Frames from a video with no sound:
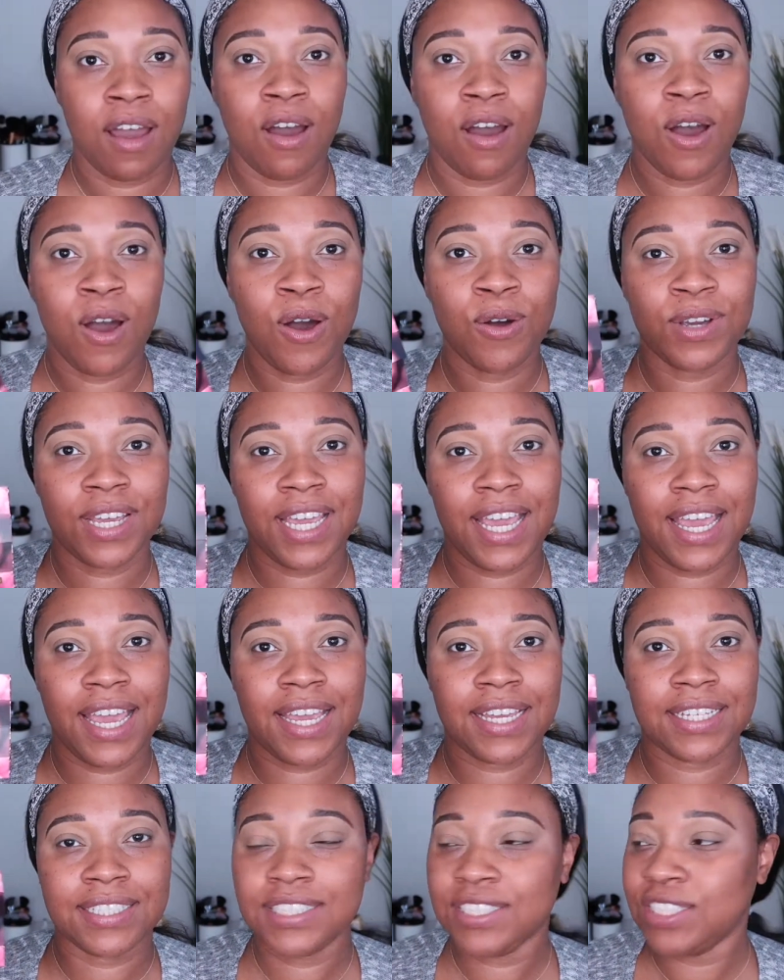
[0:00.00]

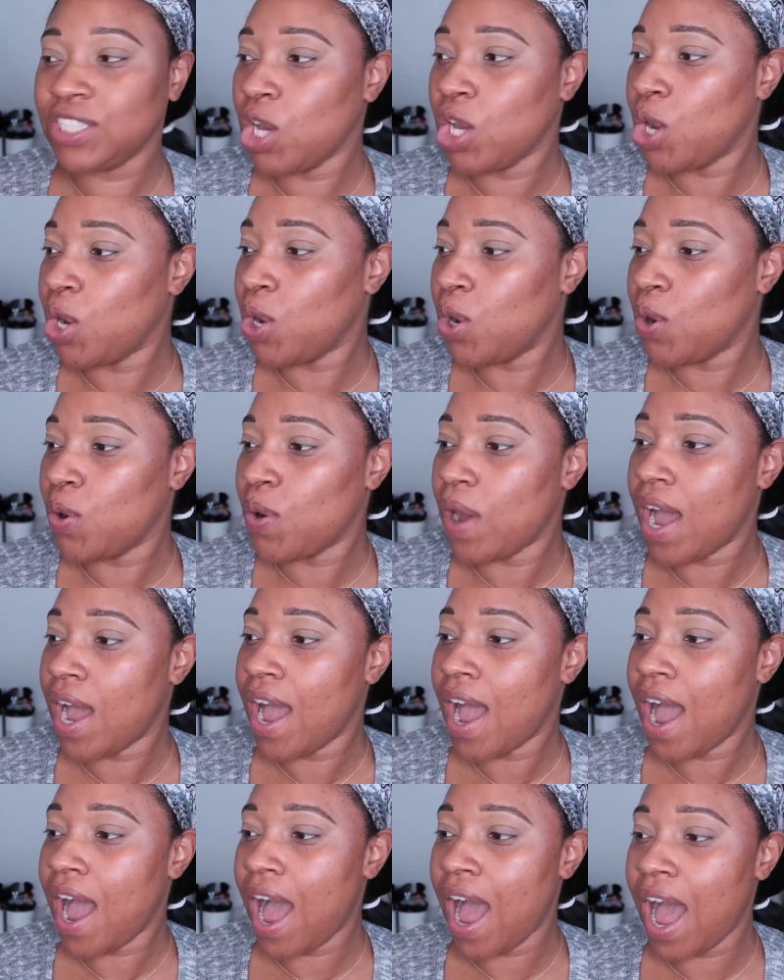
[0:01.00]
Okay, so
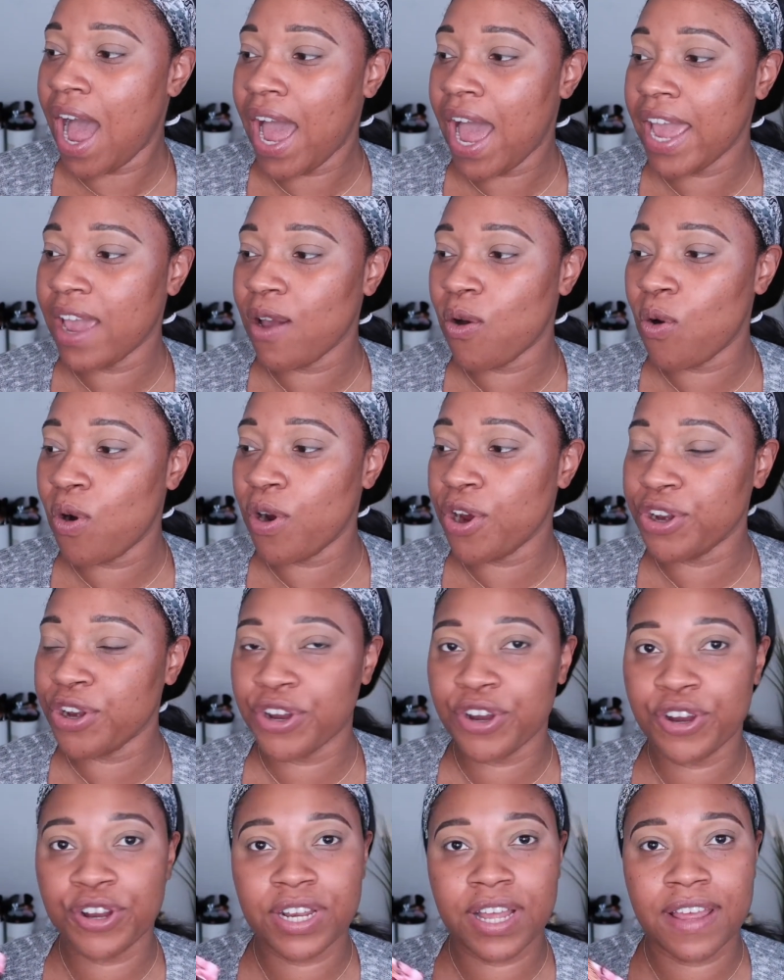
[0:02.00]
I
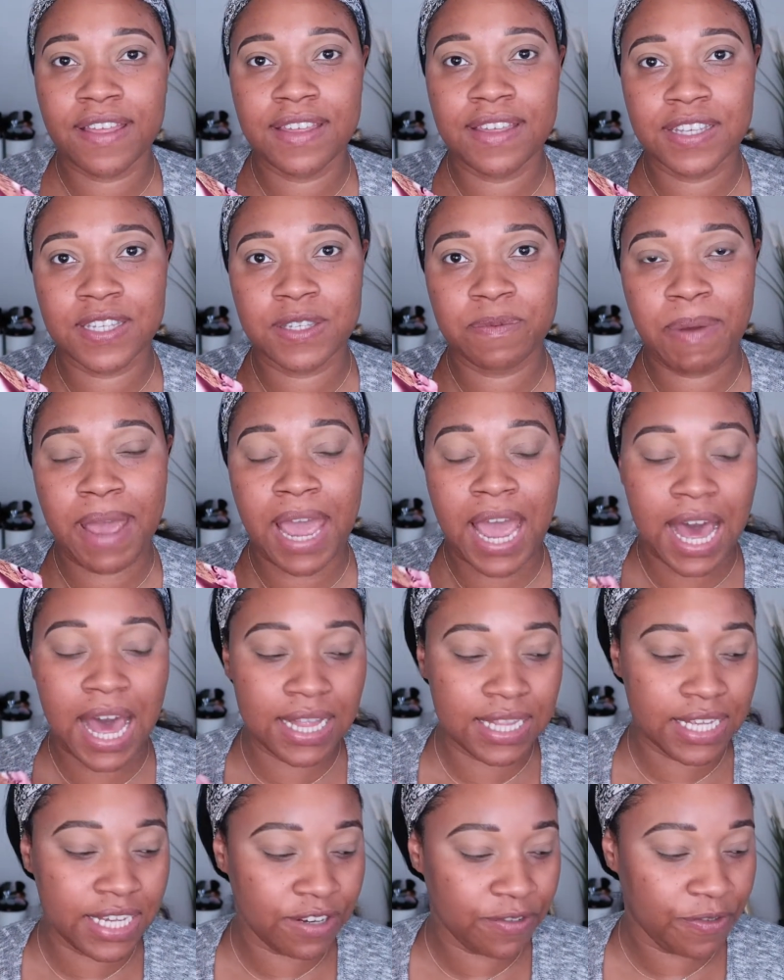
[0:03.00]
ordered this
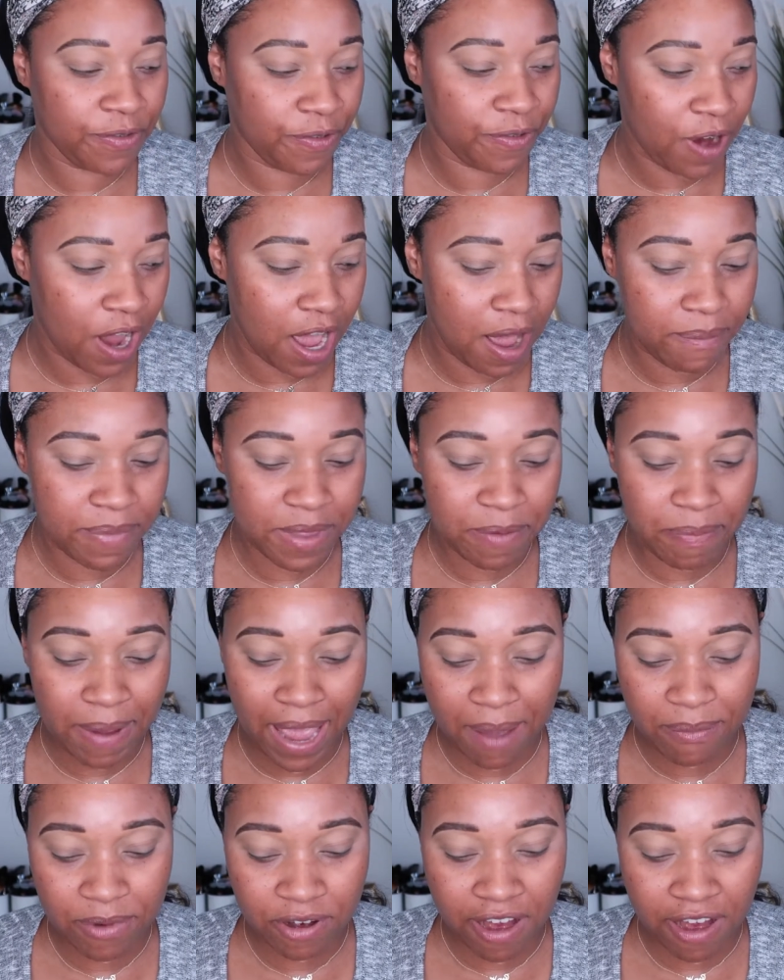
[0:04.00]
palette from the
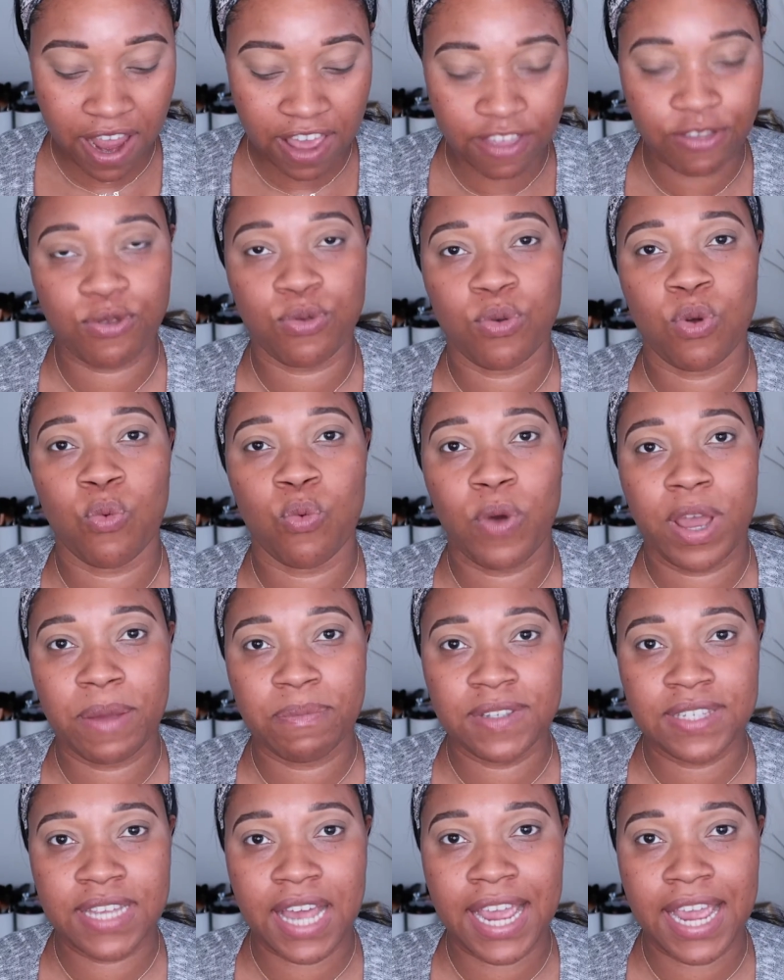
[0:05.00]
Pat McGrath
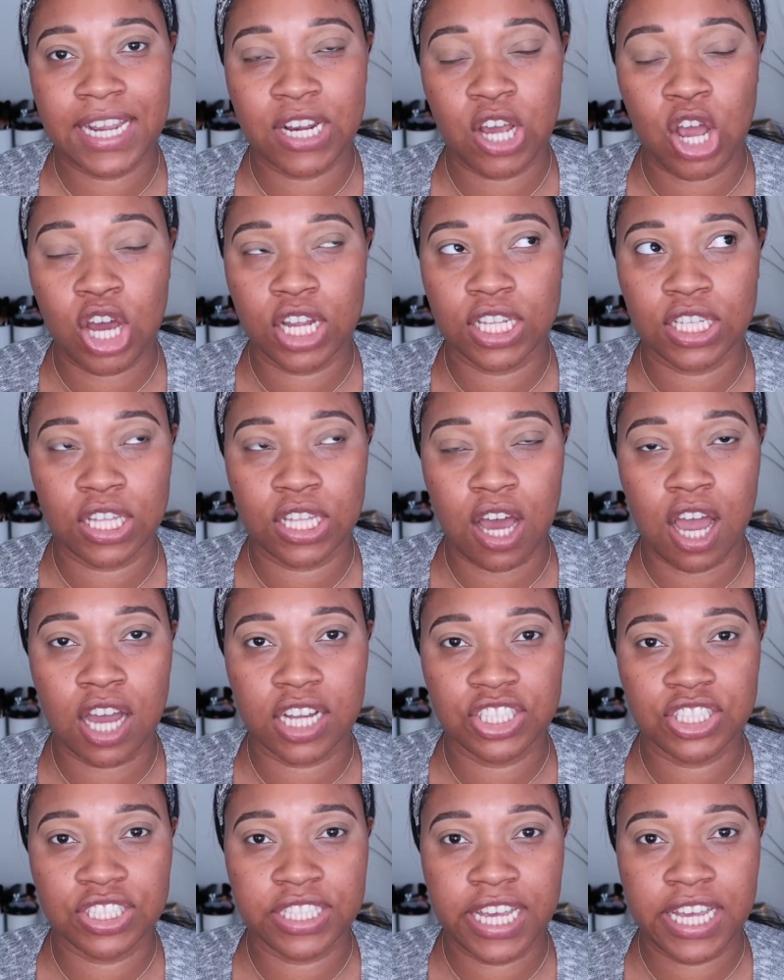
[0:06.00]
website on
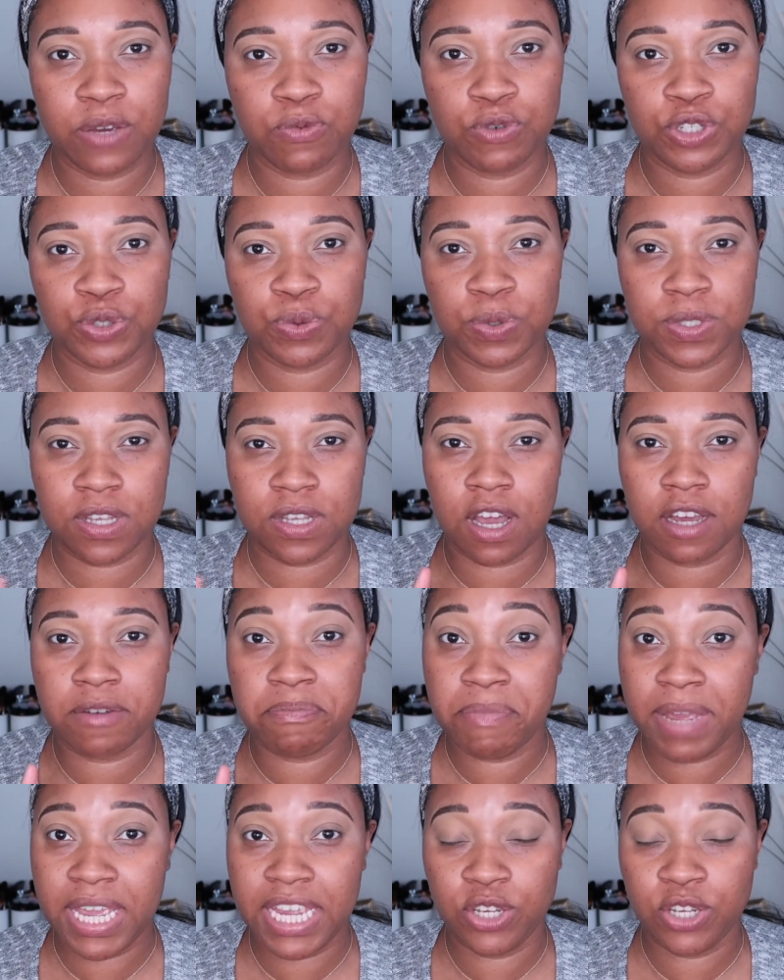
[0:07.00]
launch day, which was
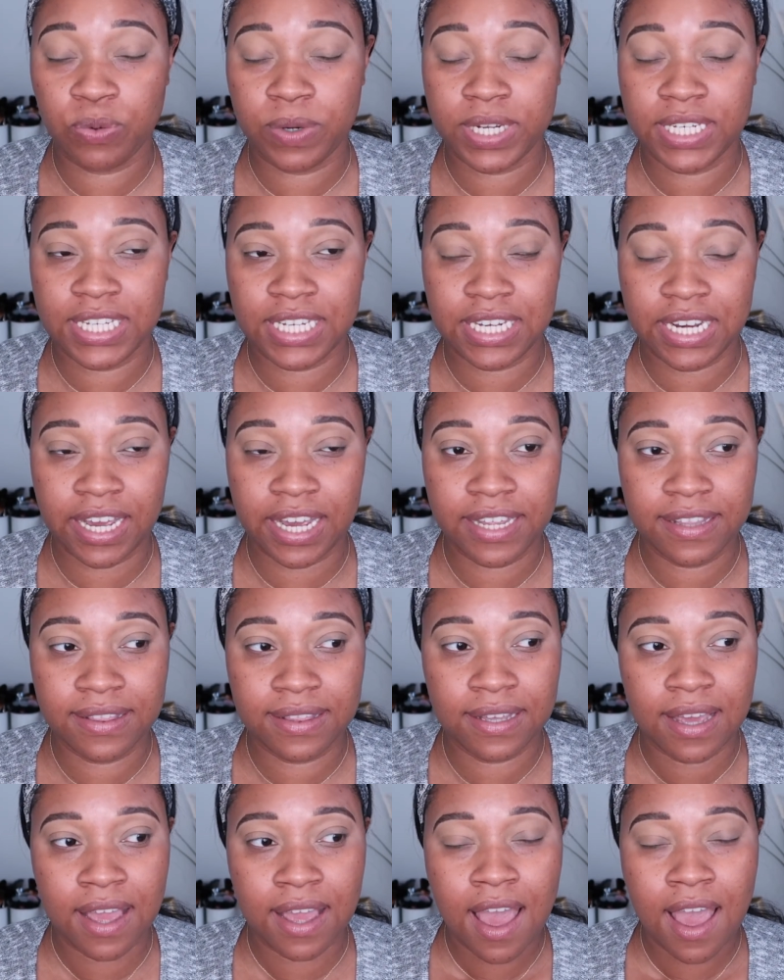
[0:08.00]
on May 29th.